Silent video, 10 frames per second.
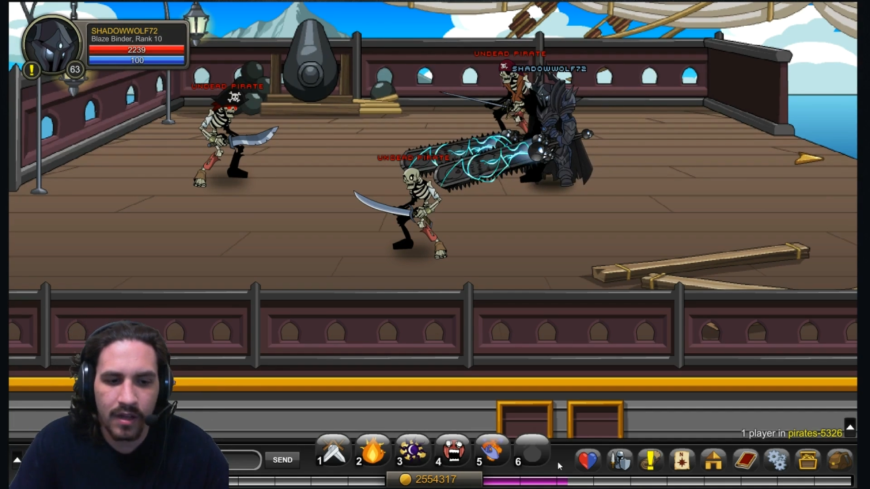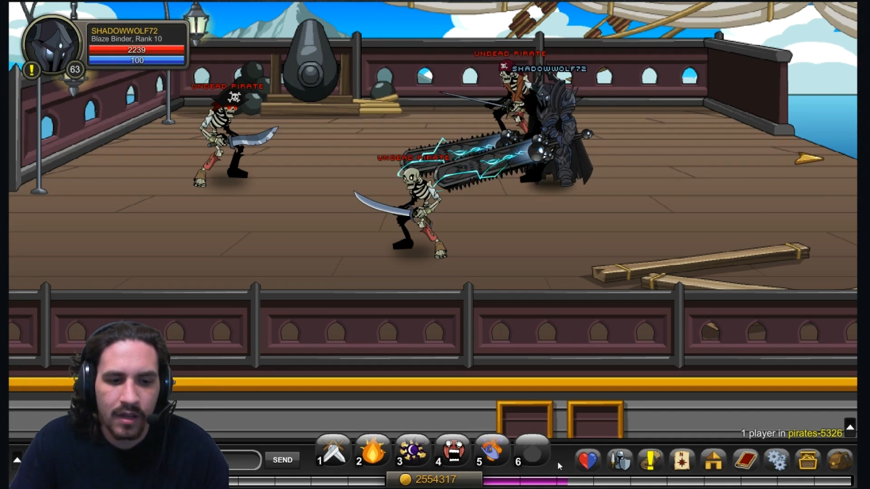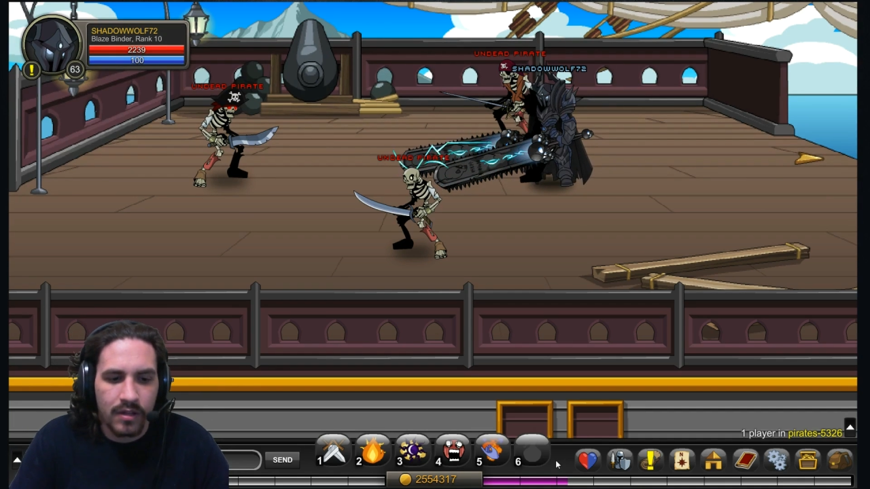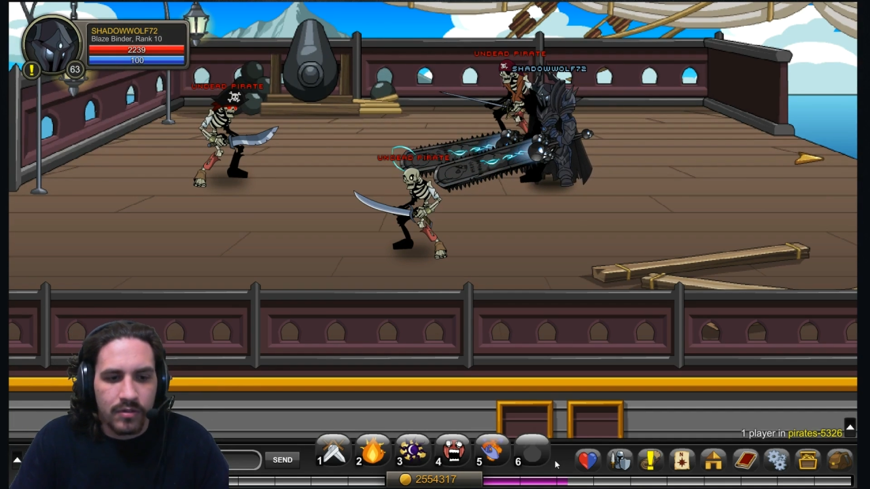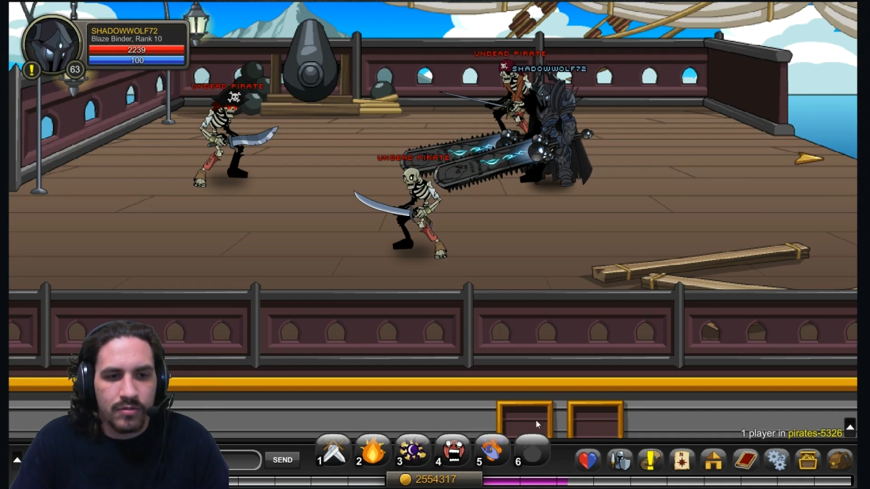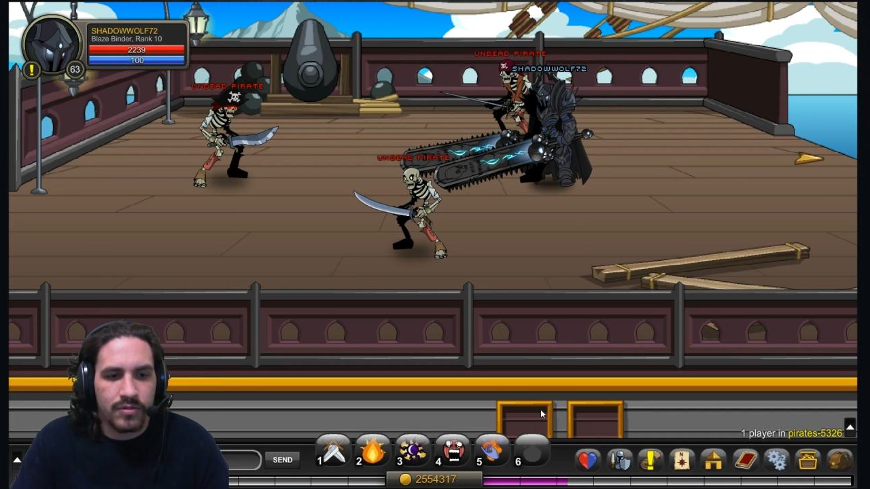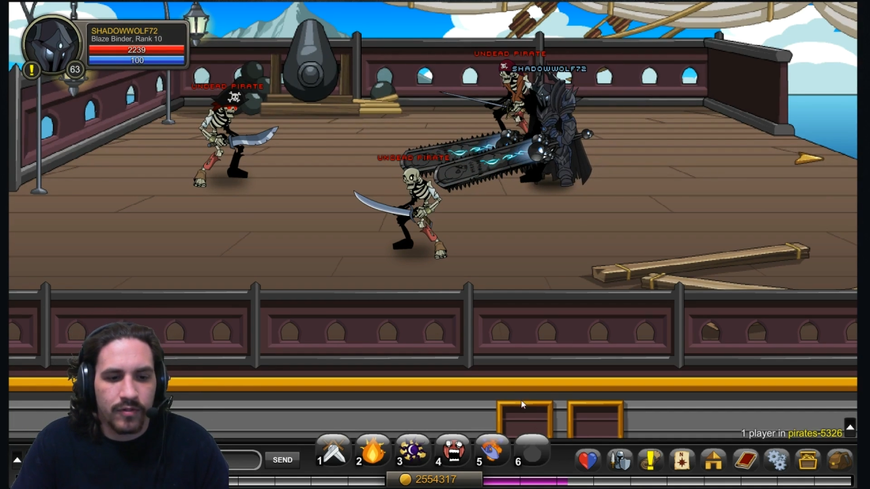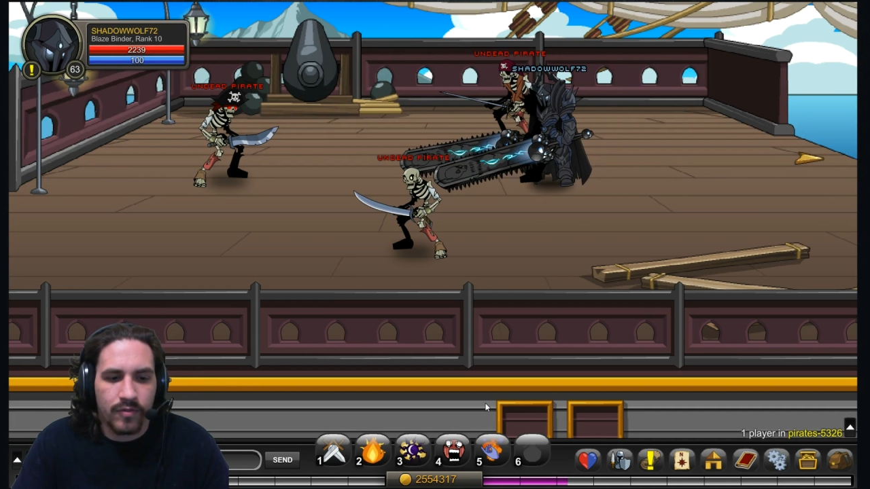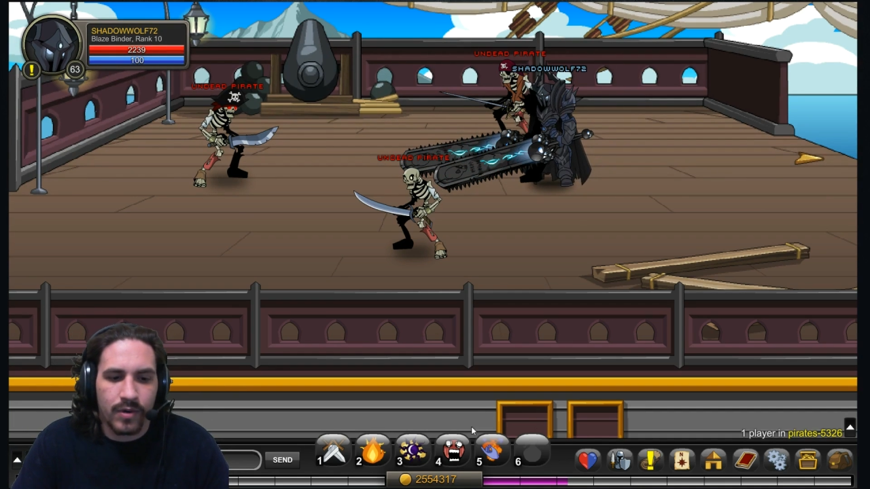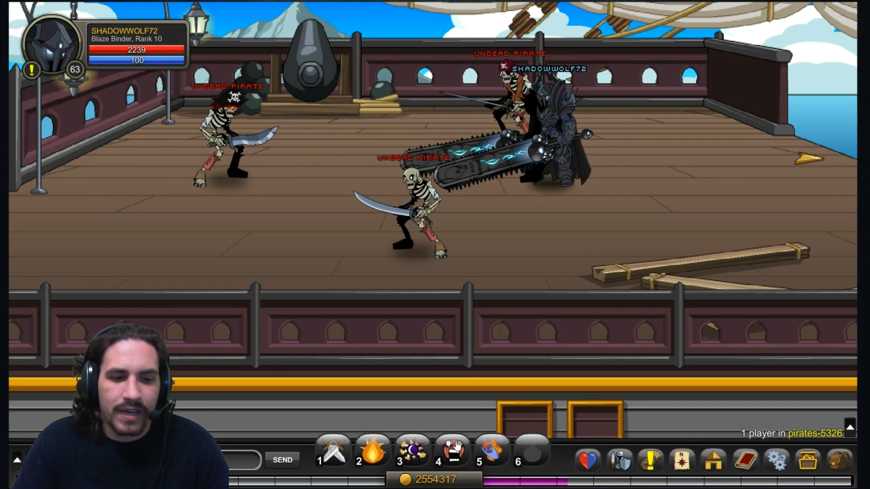You use your
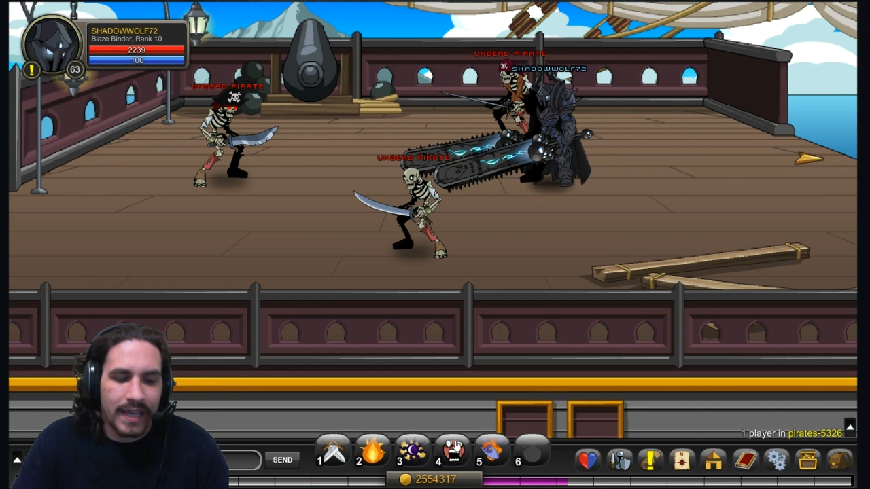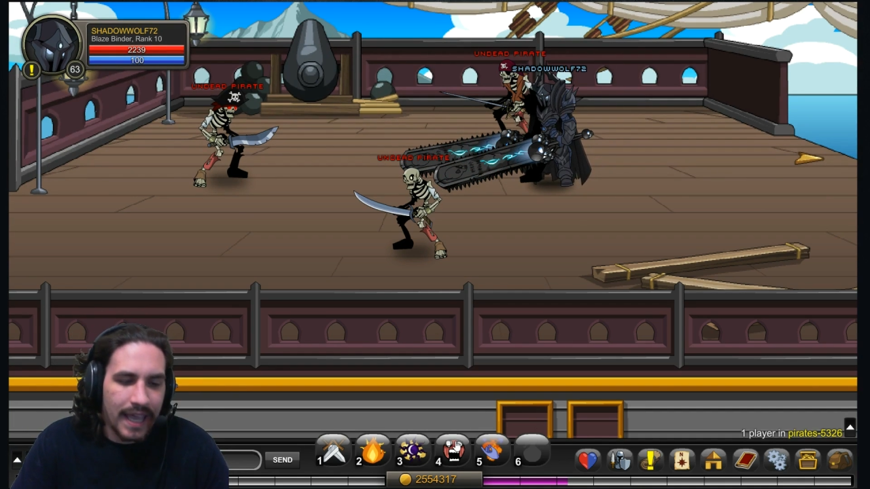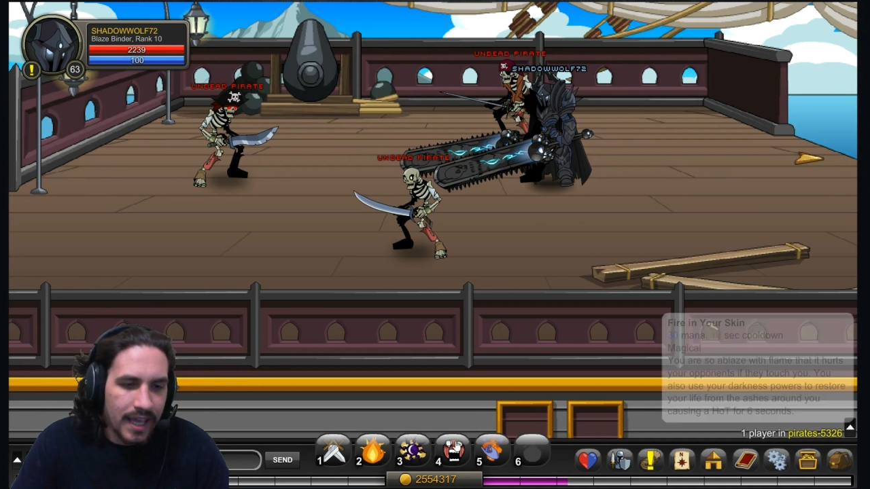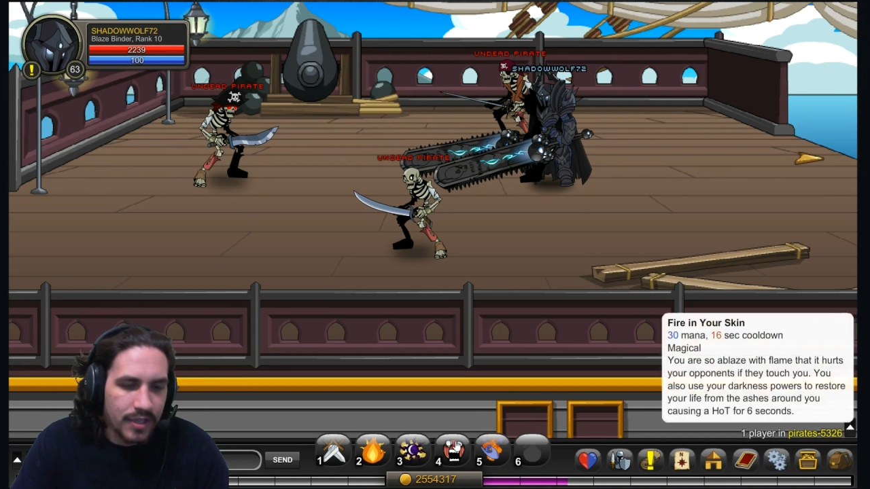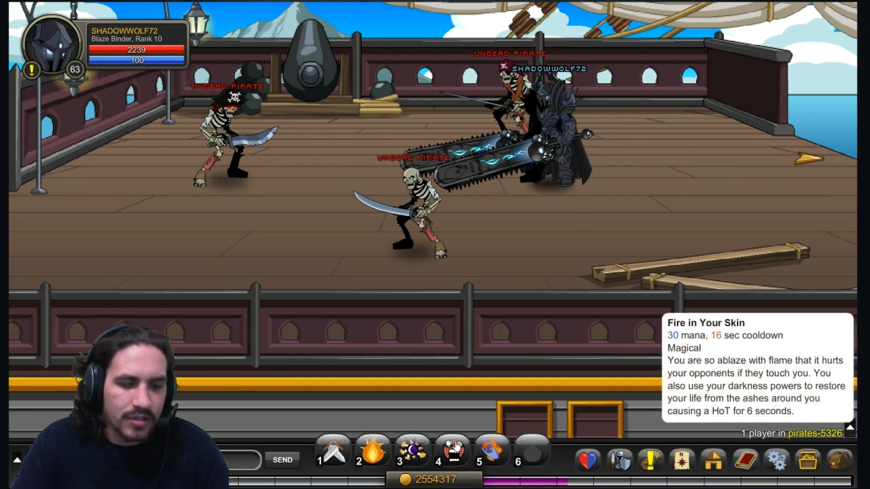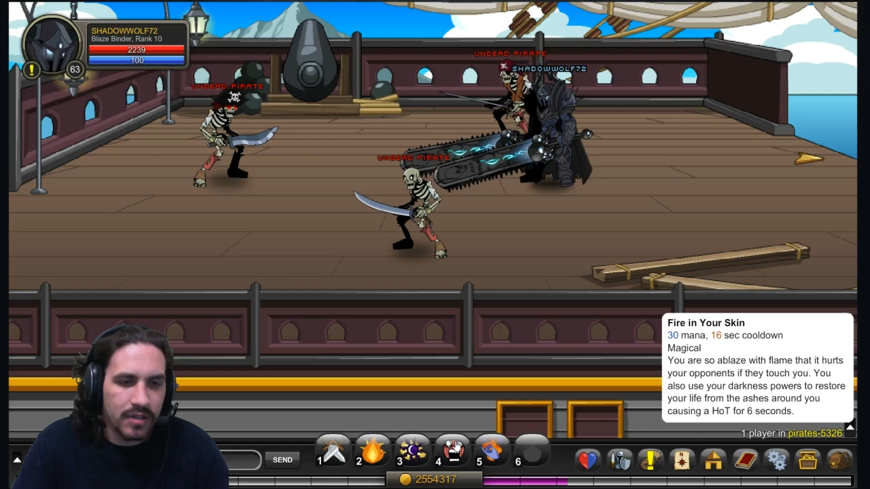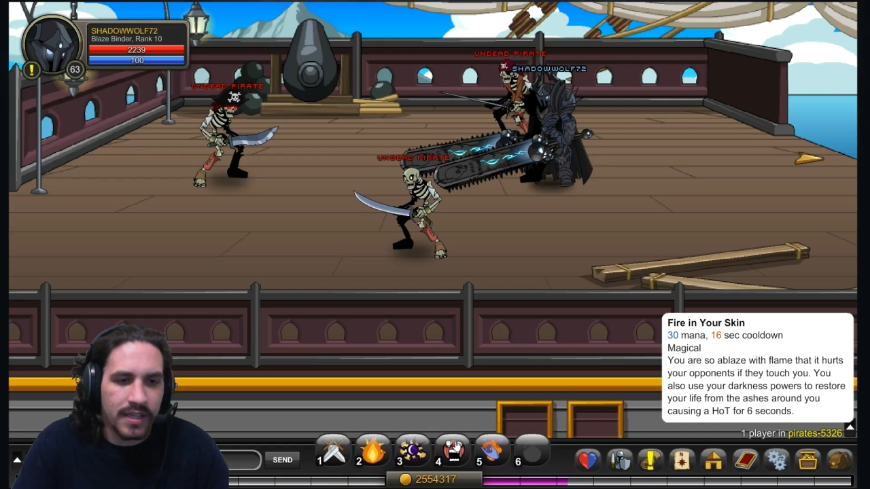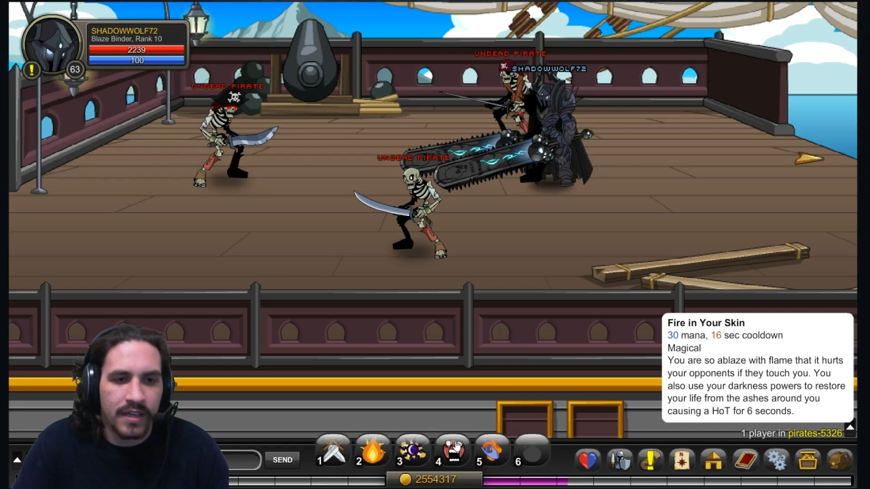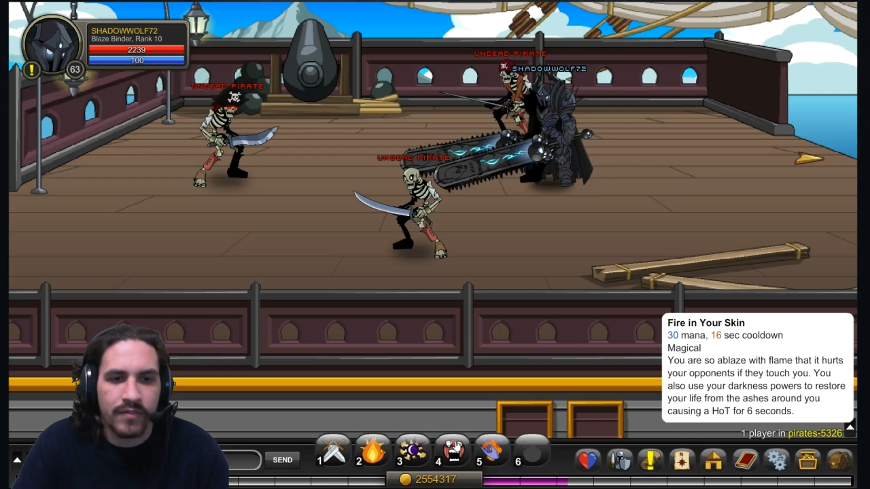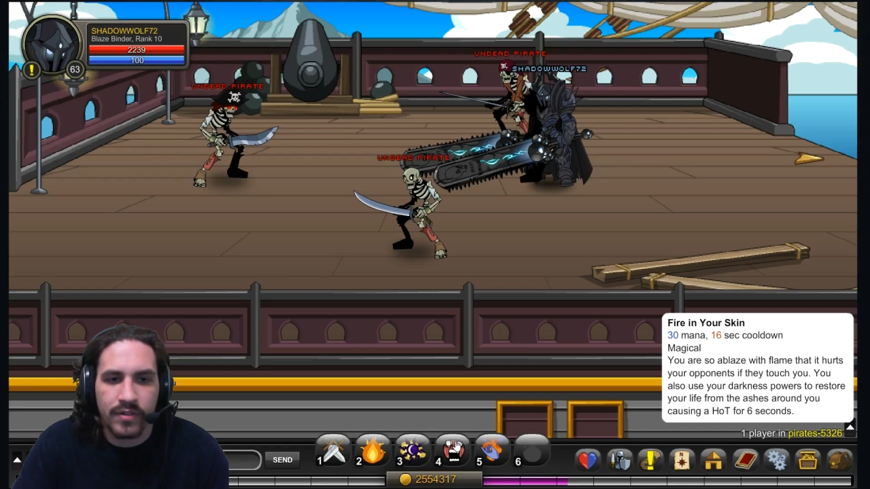4
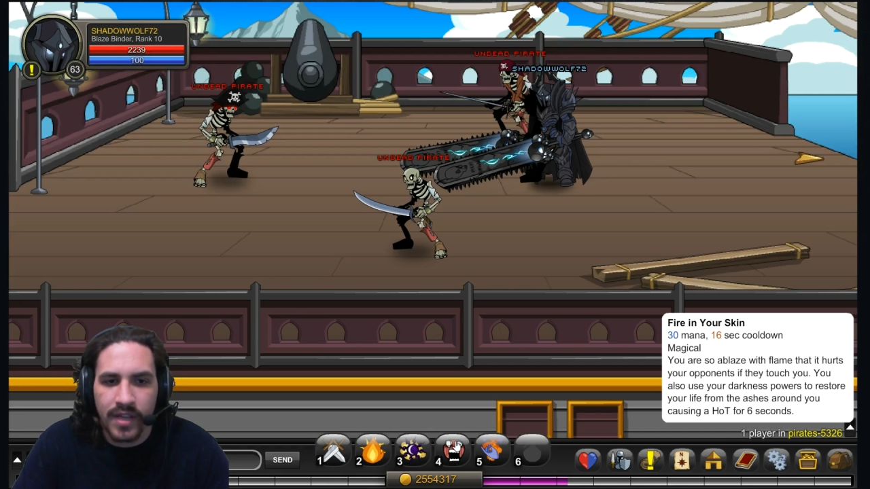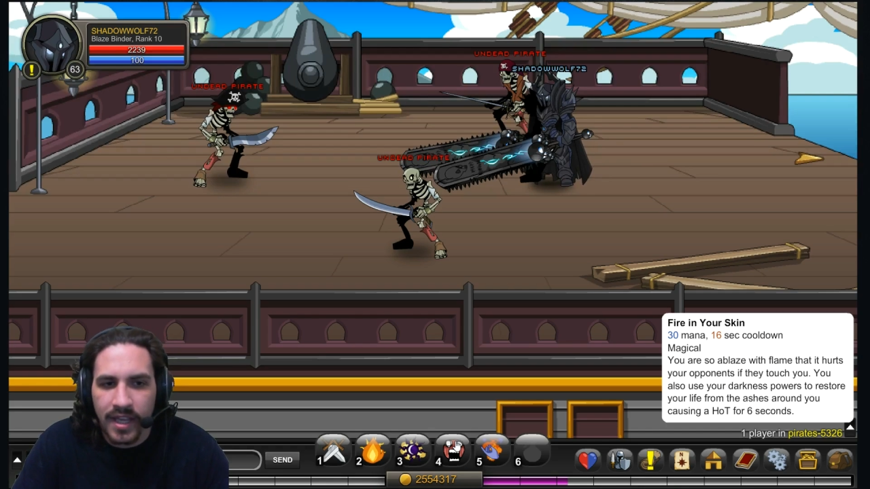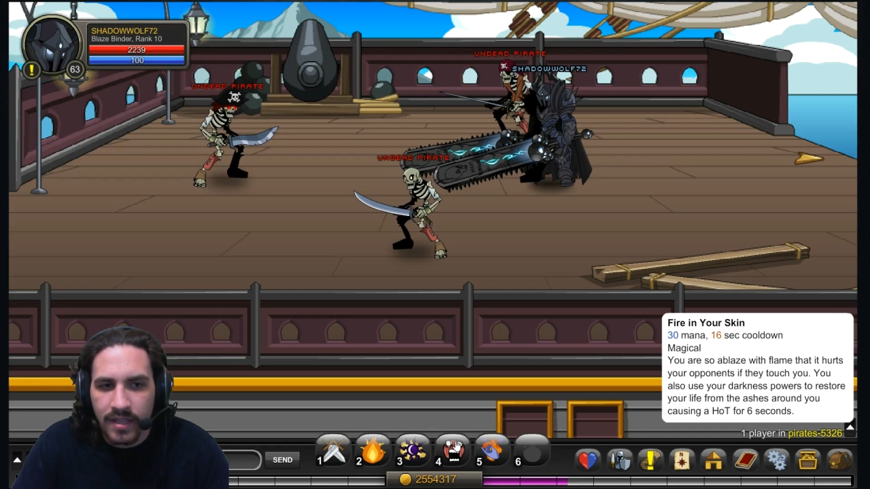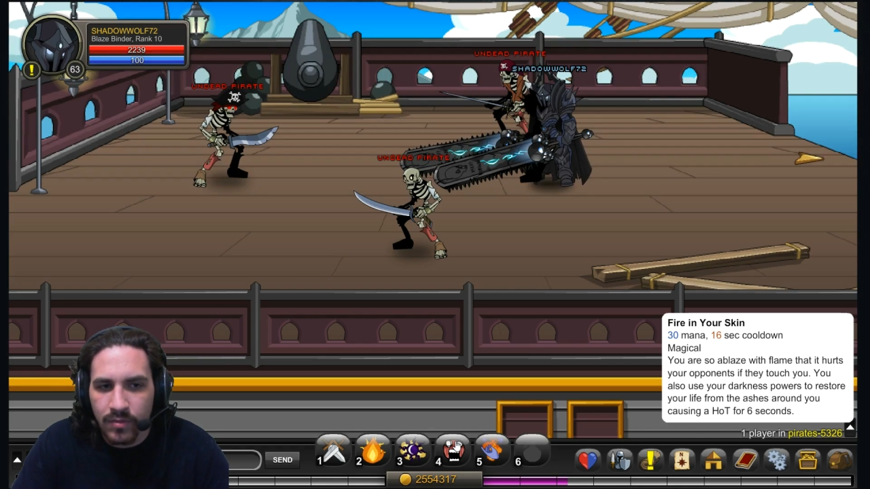occasionally if you're taking